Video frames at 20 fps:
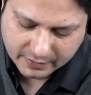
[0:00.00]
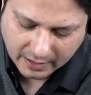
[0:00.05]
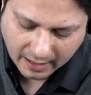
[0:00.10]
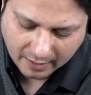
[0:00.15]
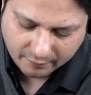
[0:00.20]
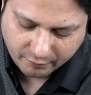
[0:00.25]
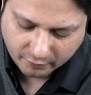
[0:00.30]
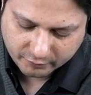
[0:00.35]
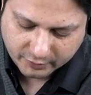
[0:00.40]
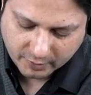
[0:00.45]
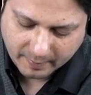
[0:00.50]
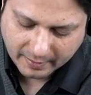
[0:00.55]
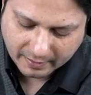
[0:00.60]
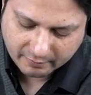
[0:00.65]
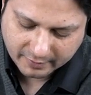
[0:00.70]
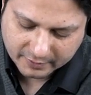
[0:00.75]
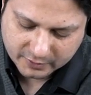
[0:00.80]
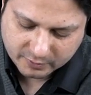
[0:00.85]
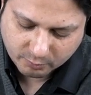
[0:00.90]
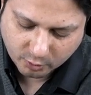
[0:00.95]
Half of the
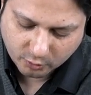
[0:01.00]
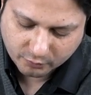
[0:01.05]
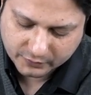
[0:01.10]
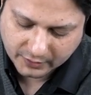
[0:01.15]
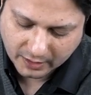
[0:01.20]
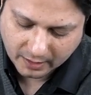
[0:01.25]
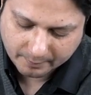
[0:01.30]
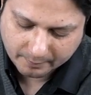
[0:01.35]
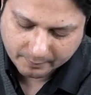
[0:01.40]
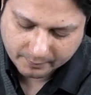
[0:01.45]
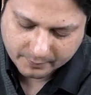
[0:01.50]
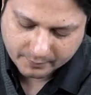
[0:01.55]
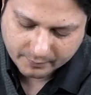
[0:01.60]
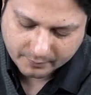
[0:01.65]
pelvis moves up.